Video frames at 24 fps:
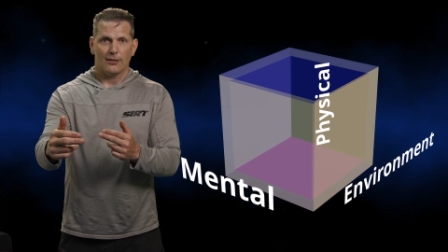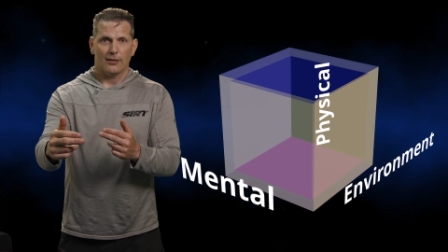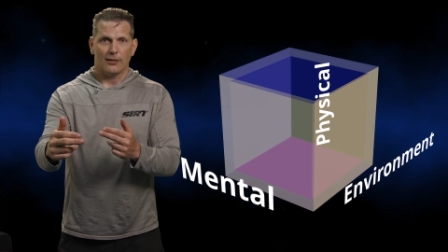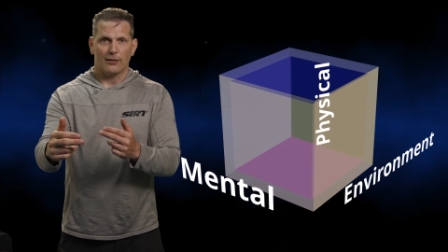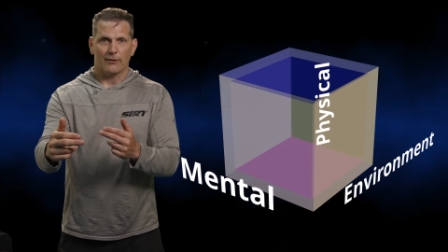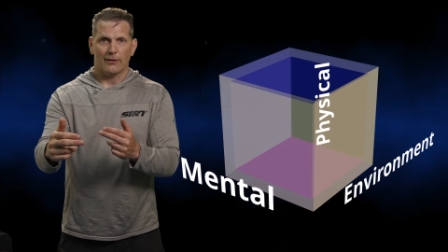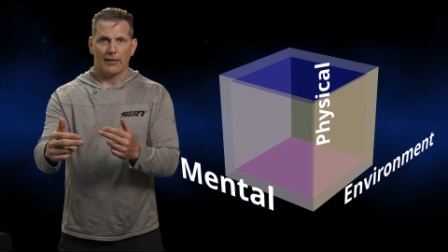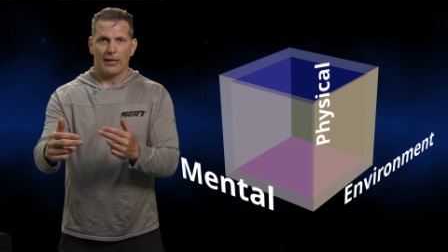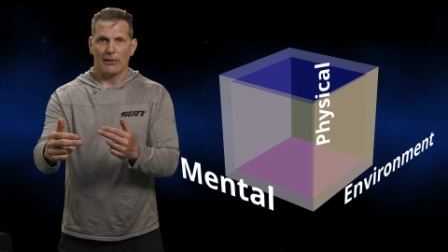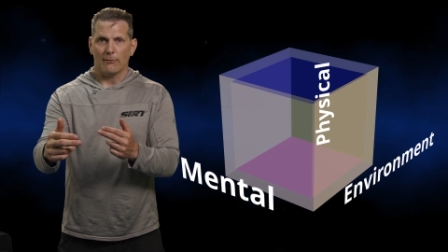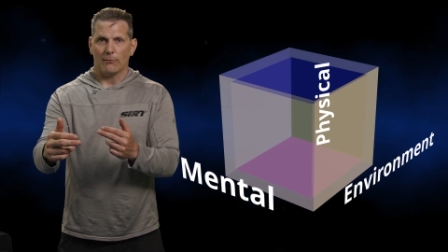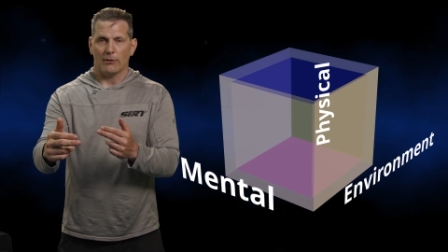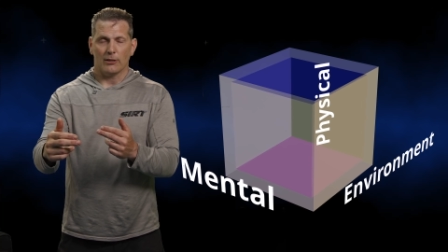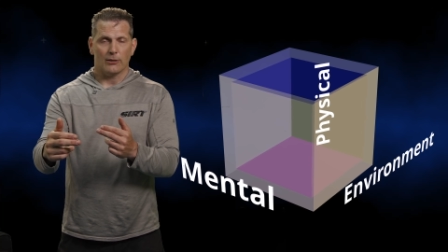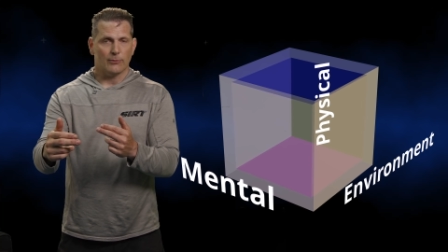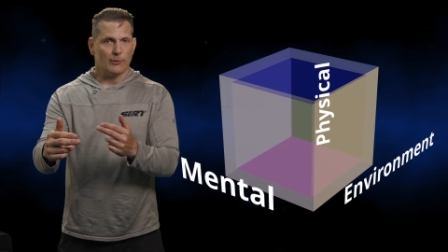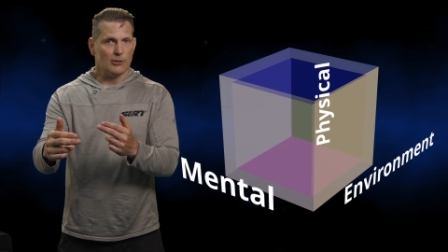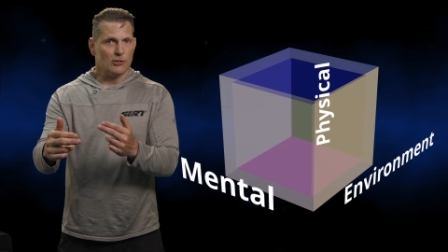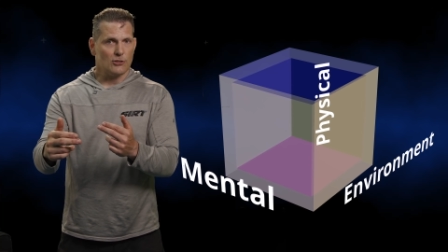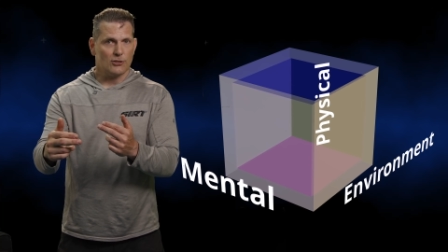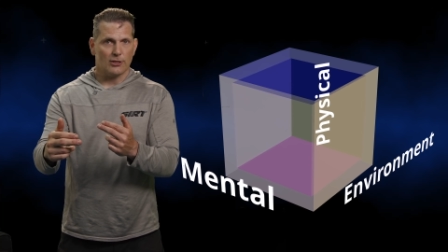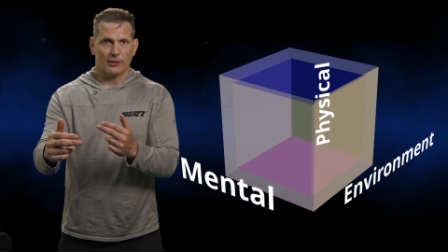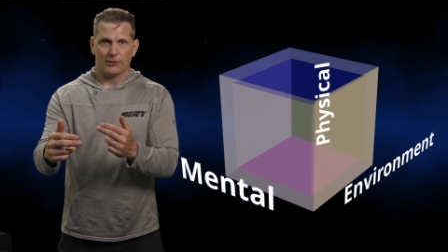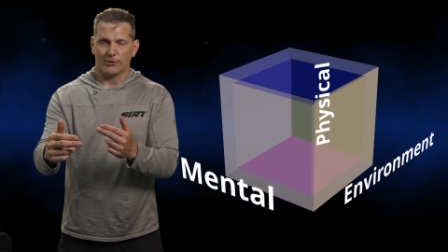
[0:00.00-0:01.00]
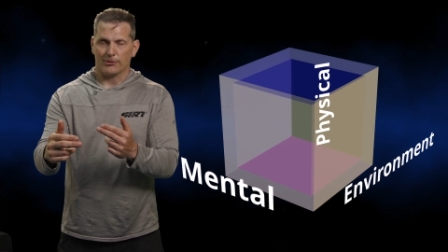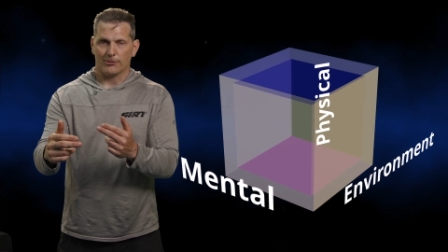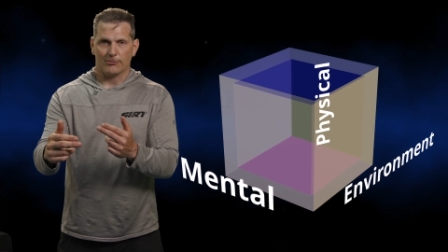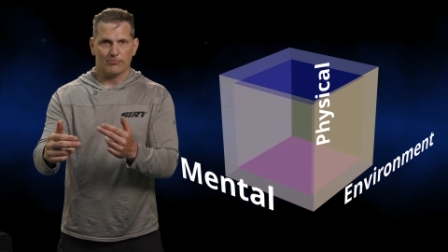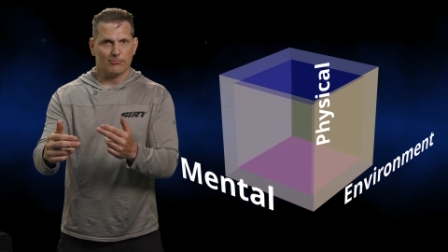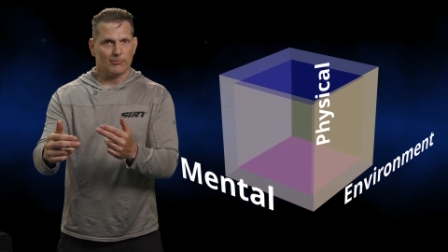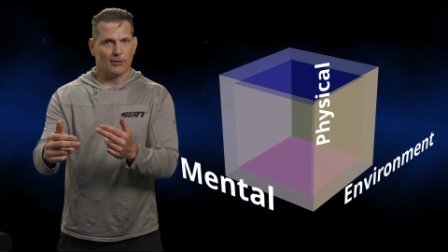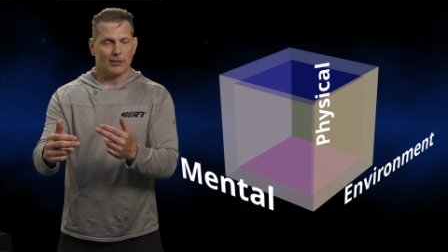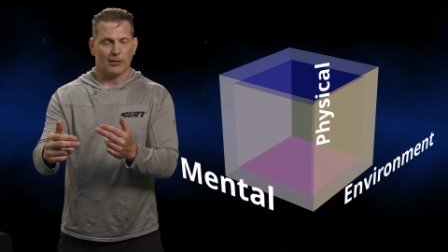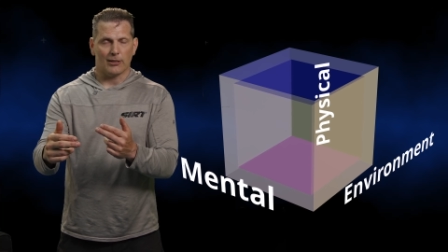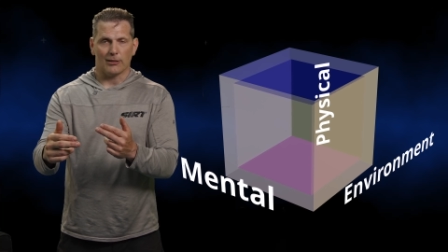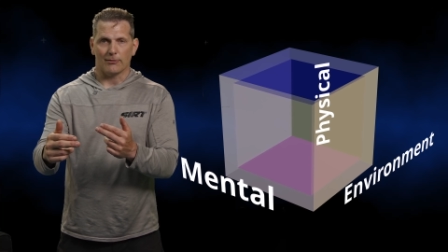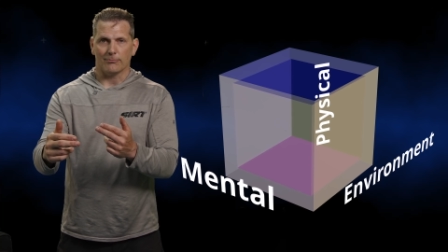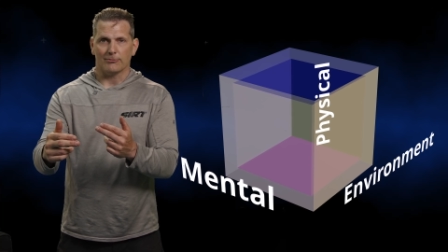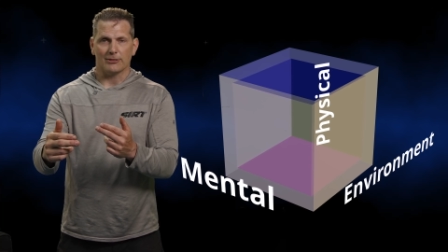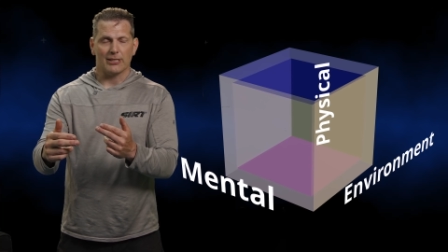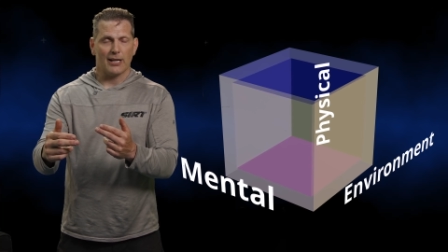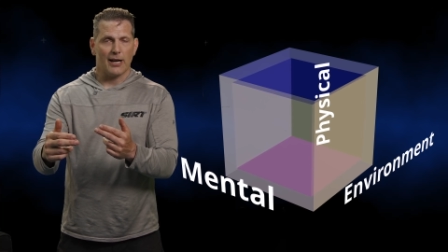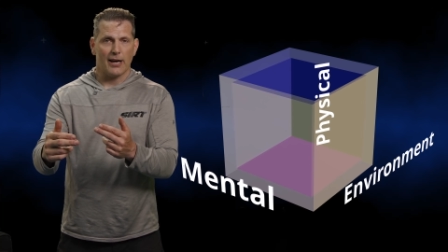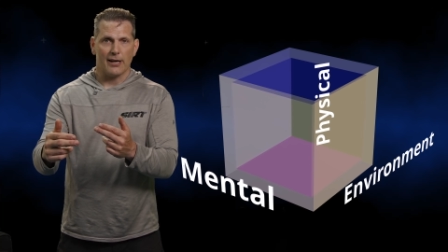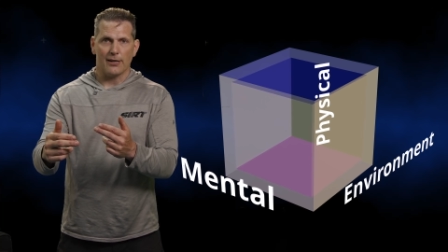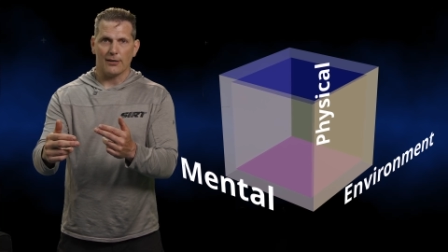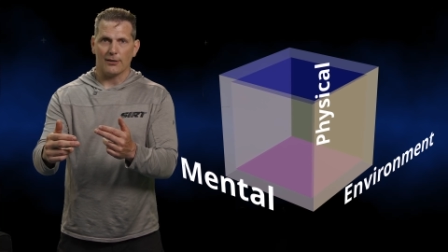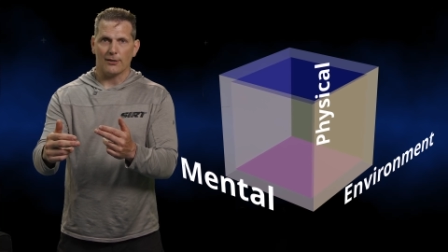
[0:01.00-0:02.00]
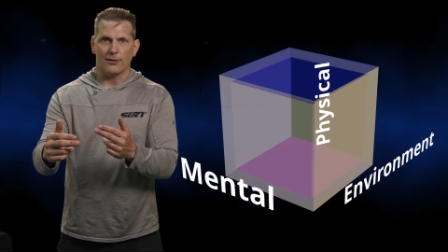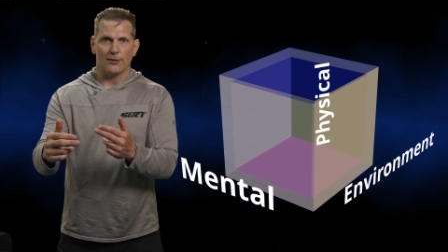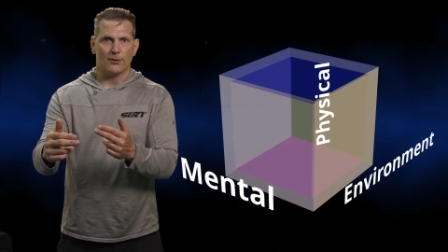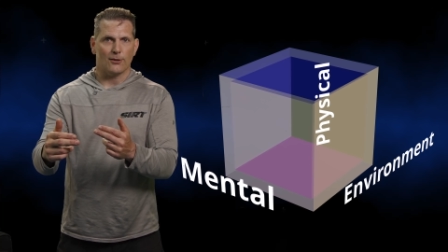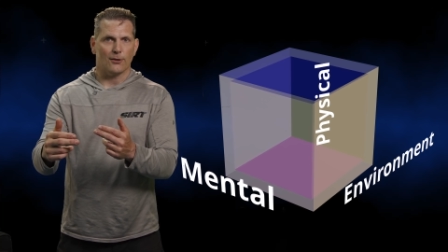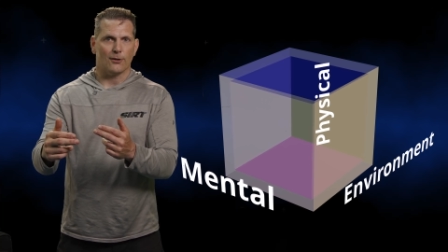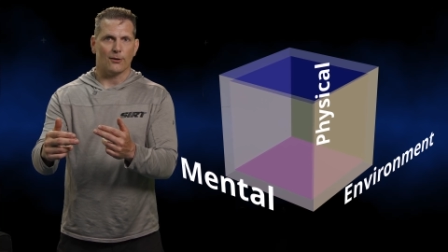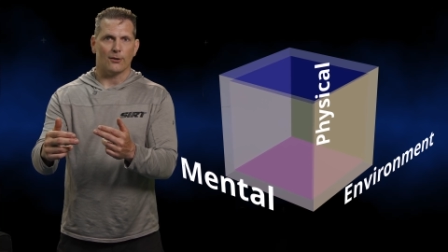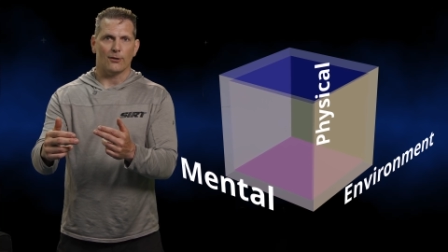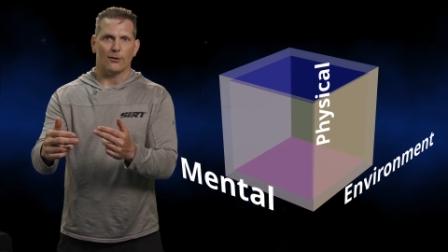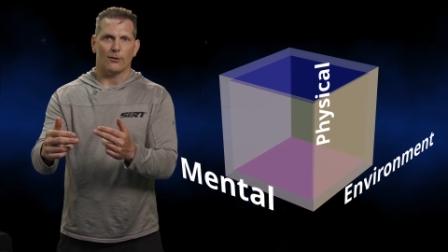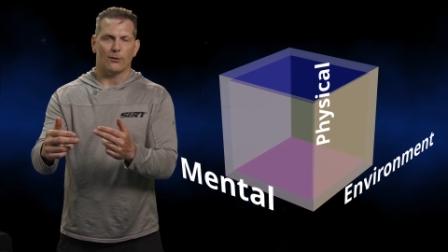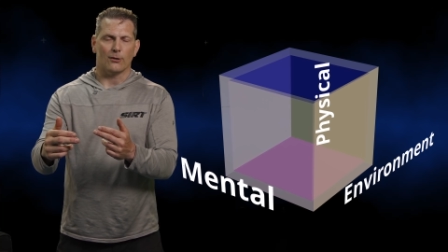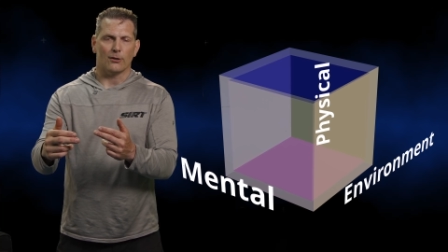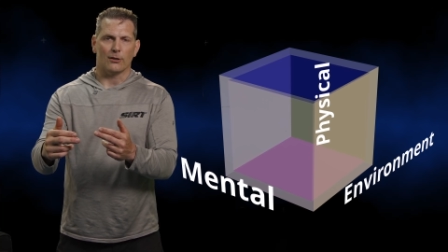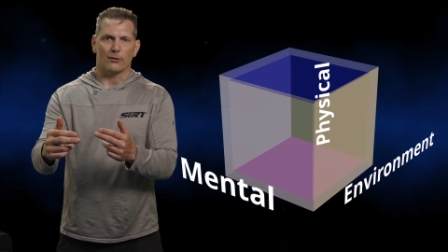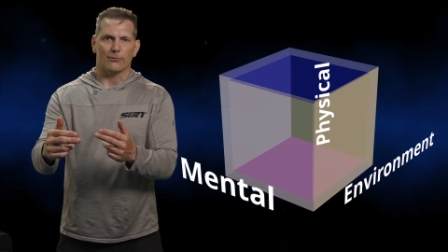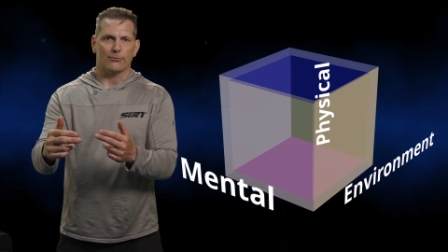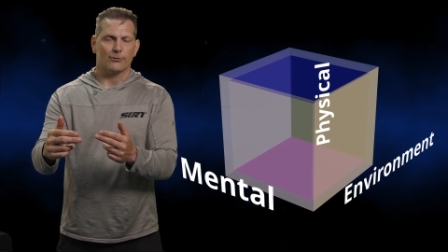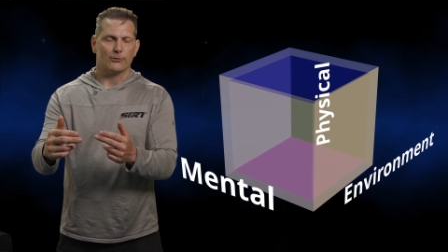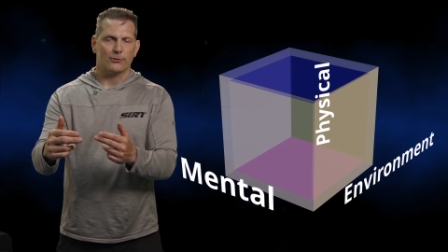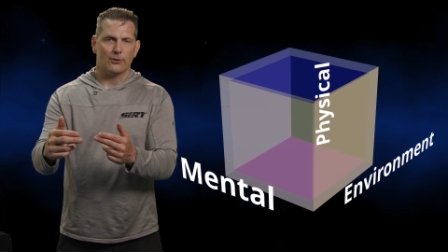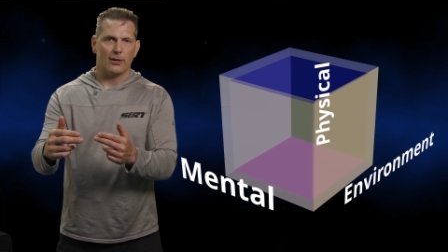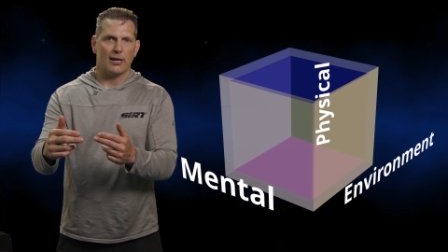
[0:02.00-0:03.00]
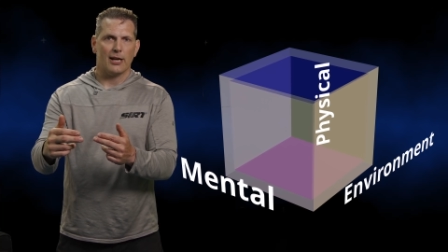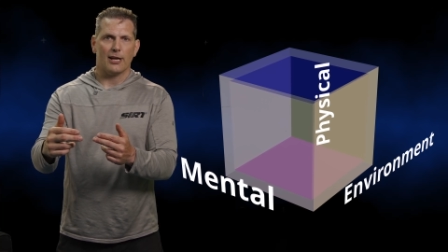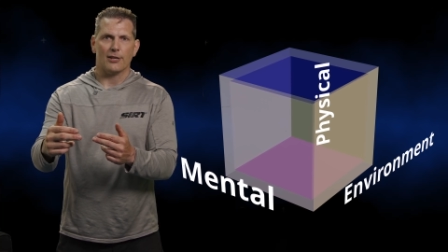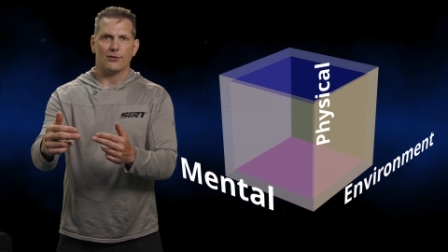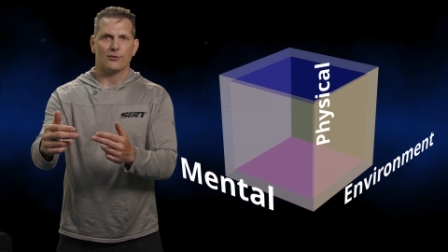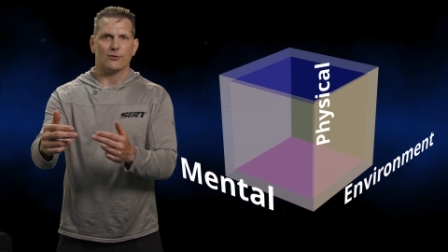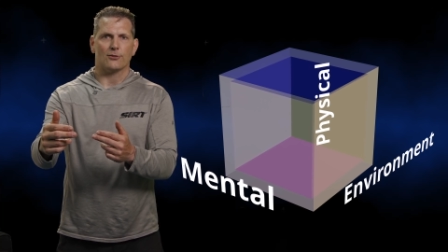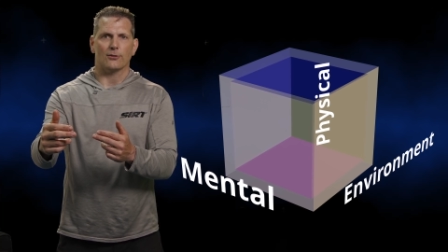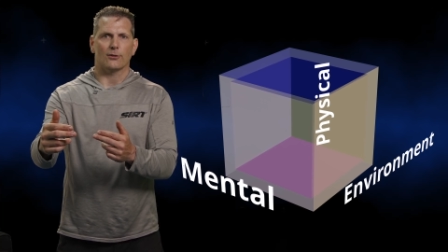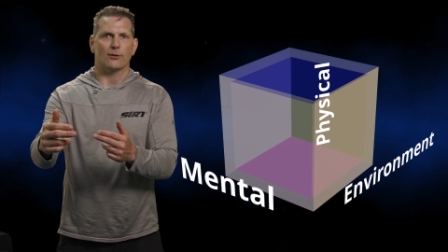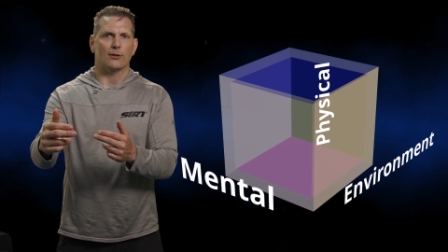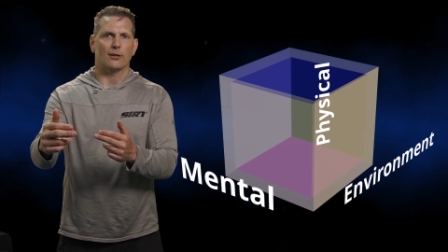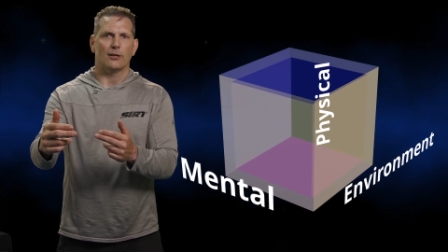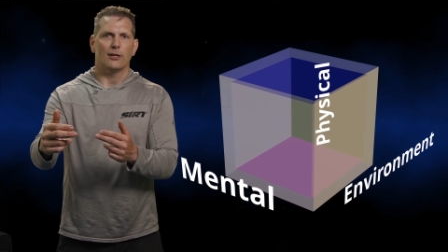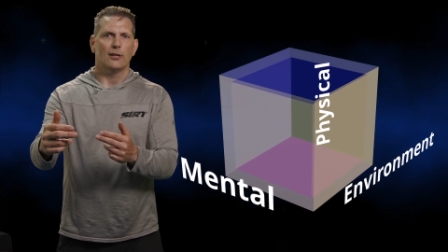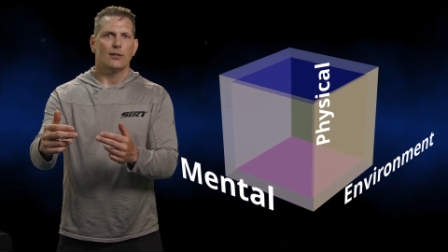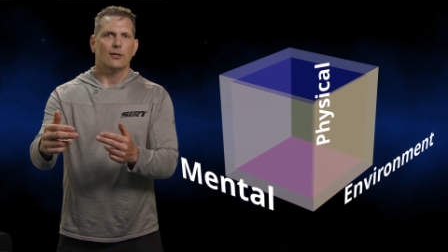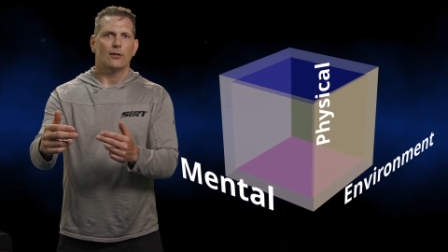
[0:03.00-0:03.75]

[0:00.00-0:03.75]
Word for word: all right, whether we just are tired or, or stressed or,